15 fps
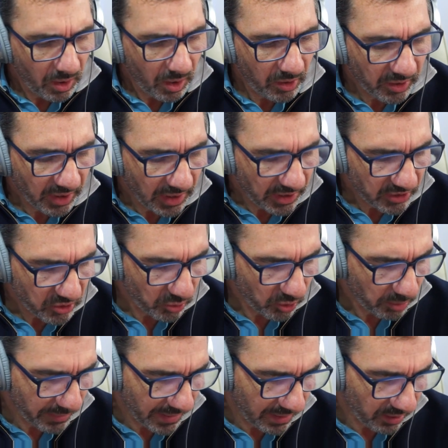Okay, let's talk
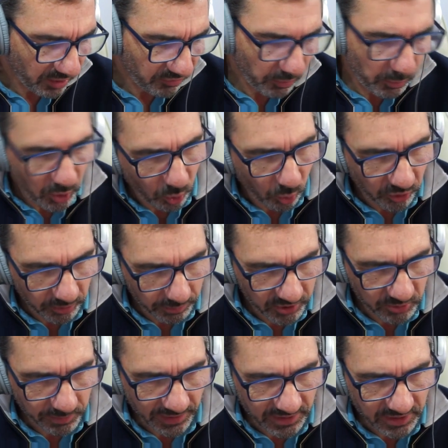about from an author
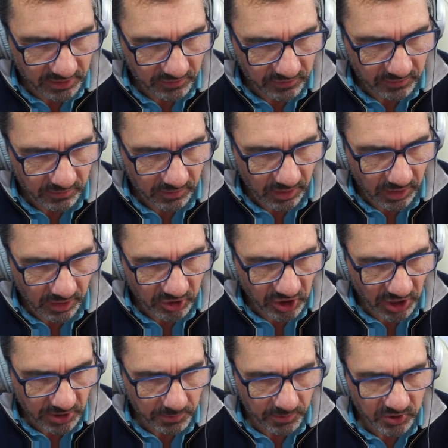perspective, uh,
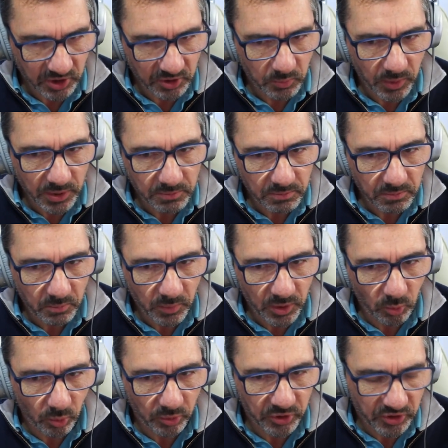Jasper. So when
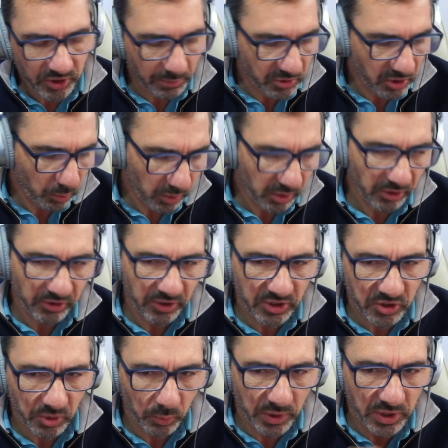when authors come to you, one of the
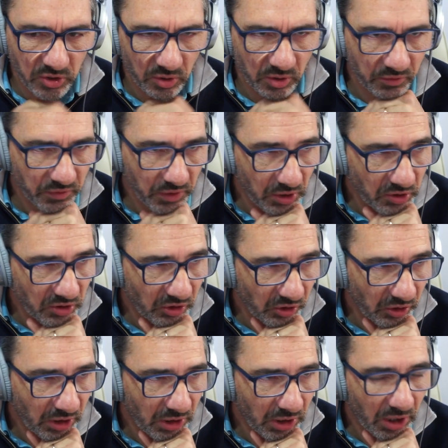things that we do at Fuse is
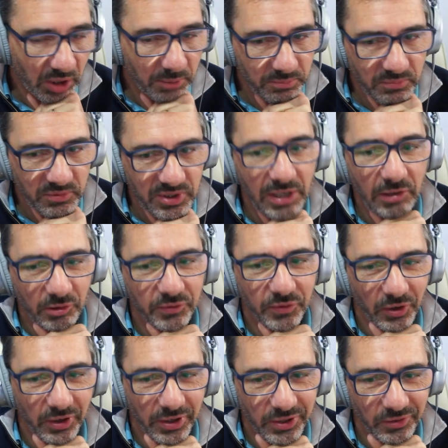I, am
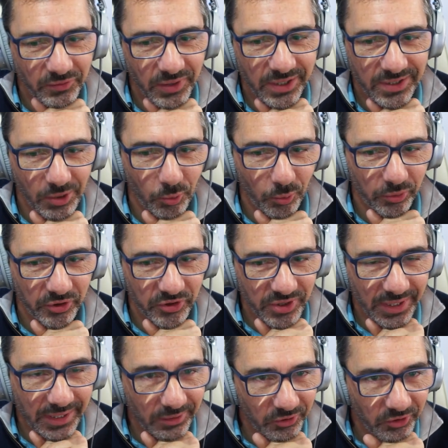terrified of letting authors
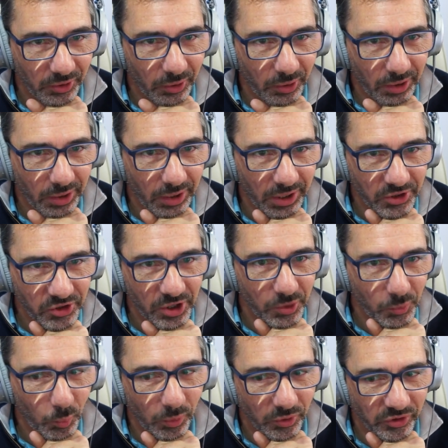down. So I
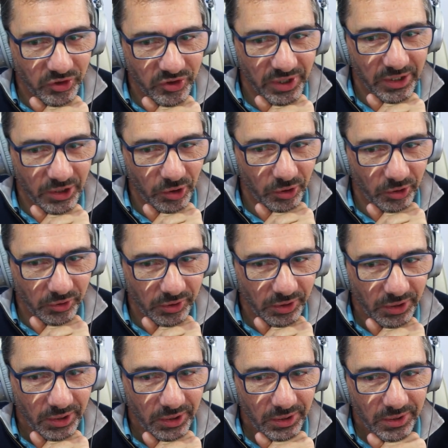don't want to take on
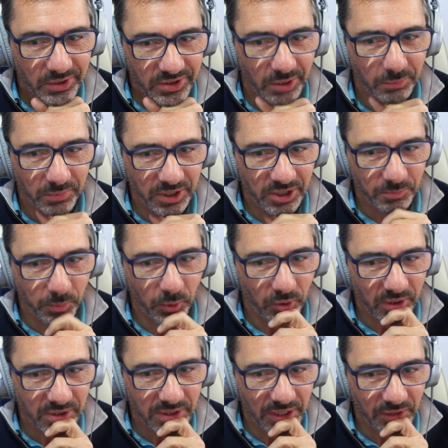somebody's
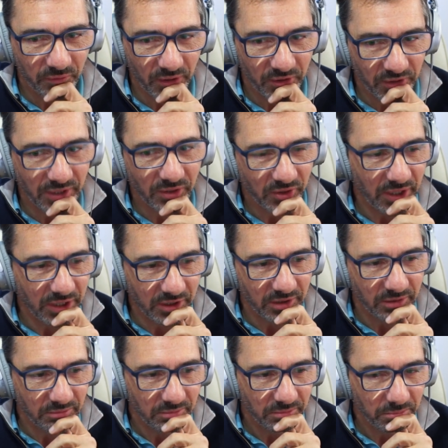books if I think they
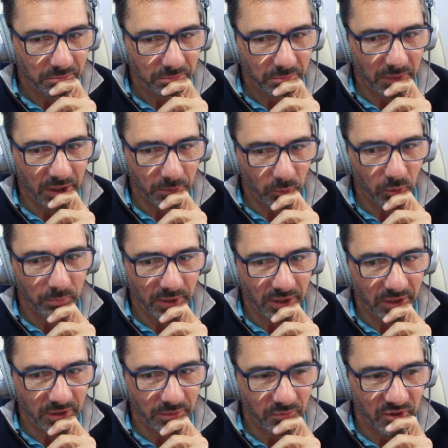can make more
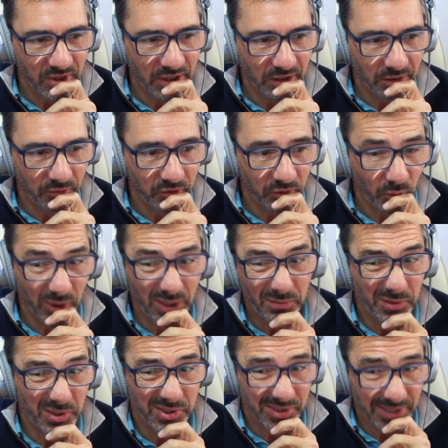money themselves or
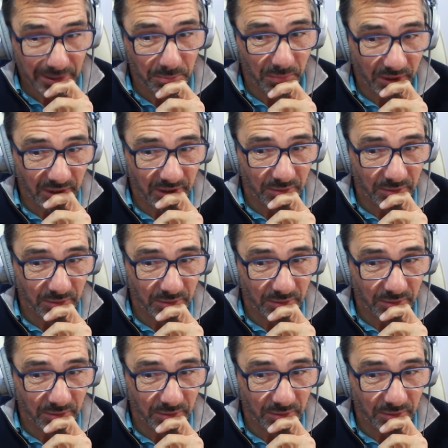even the same money